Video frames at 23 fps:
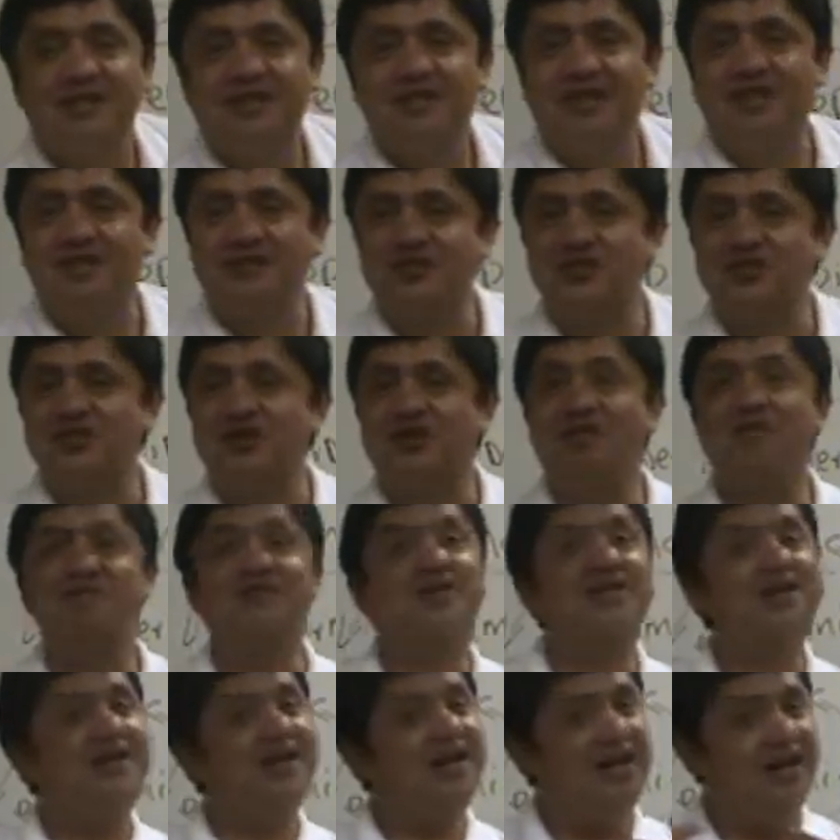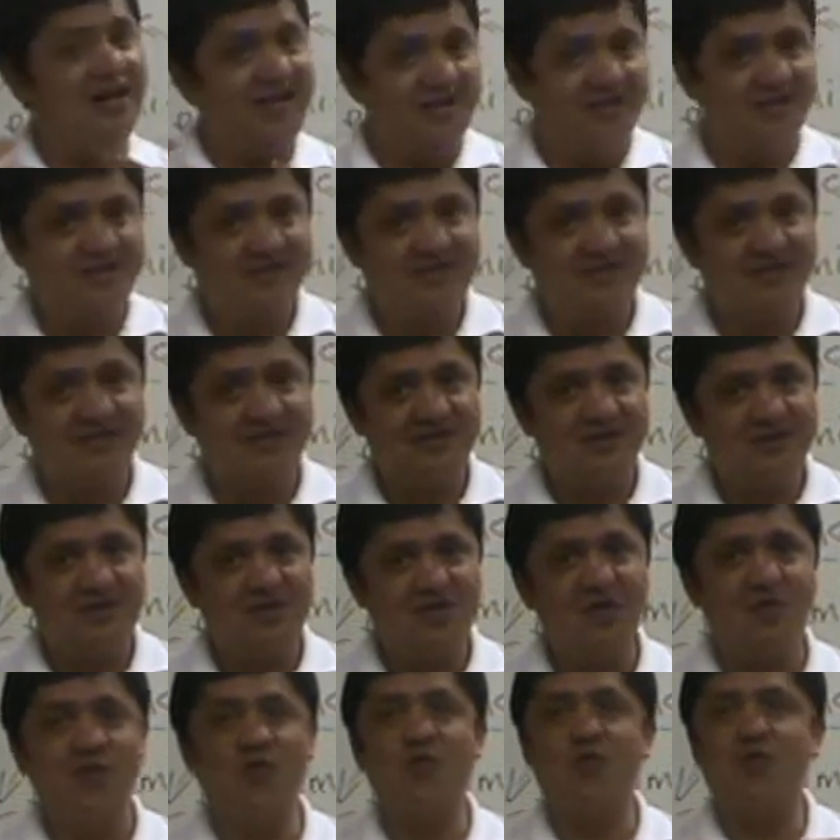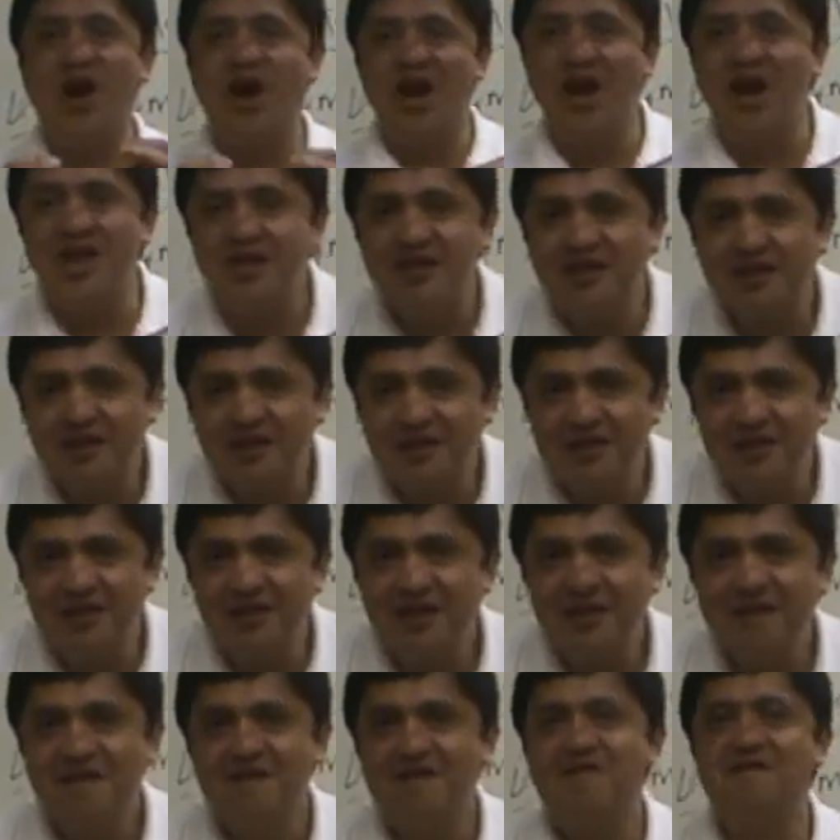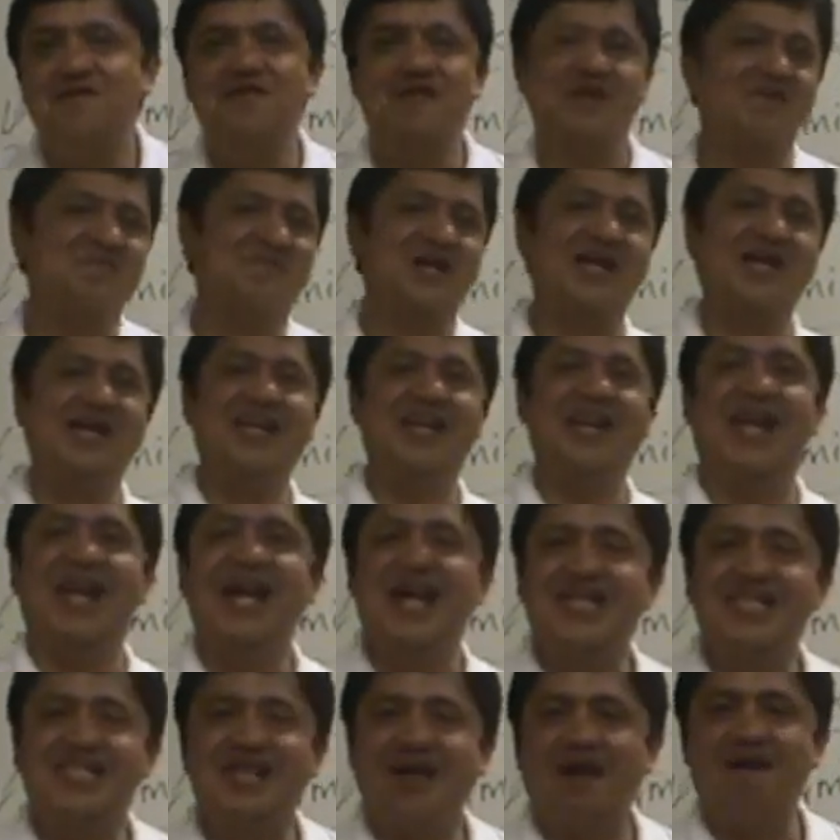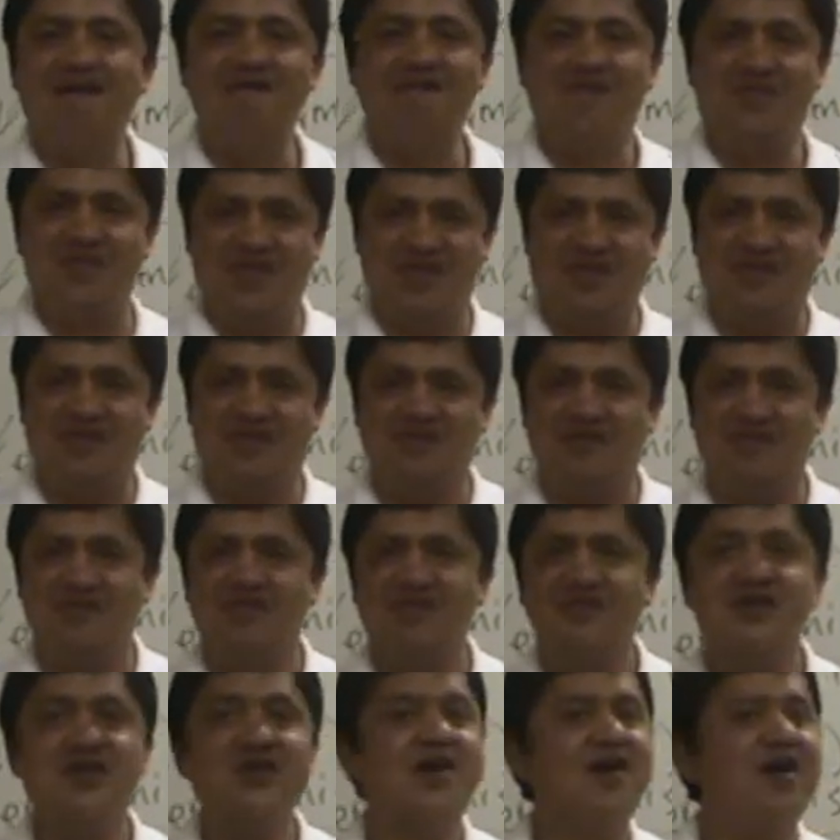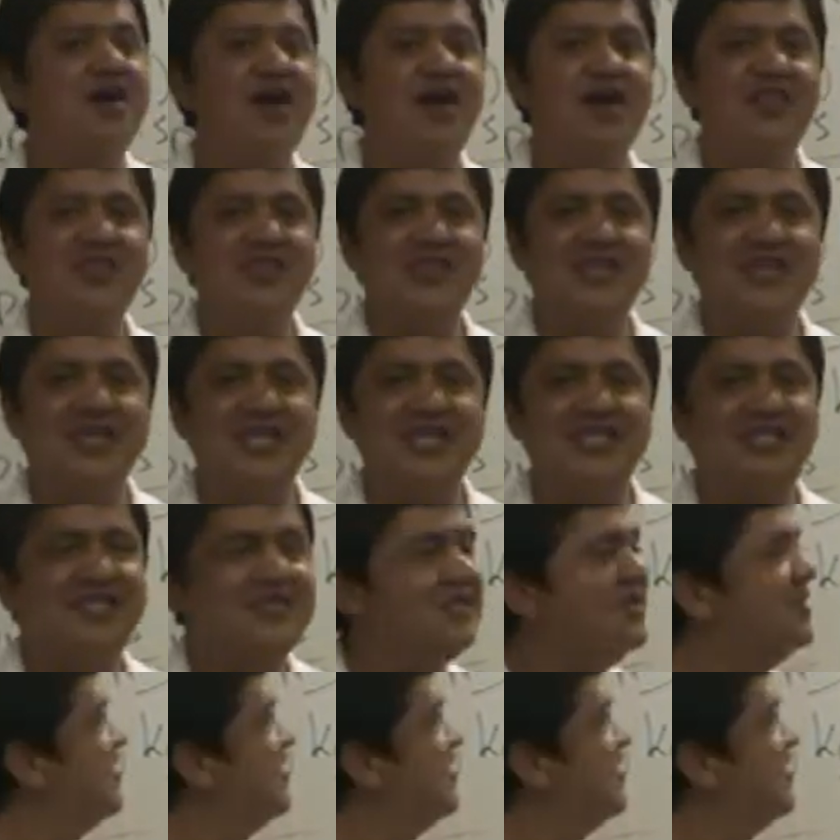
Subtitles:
to learn something else, wait for my next video on these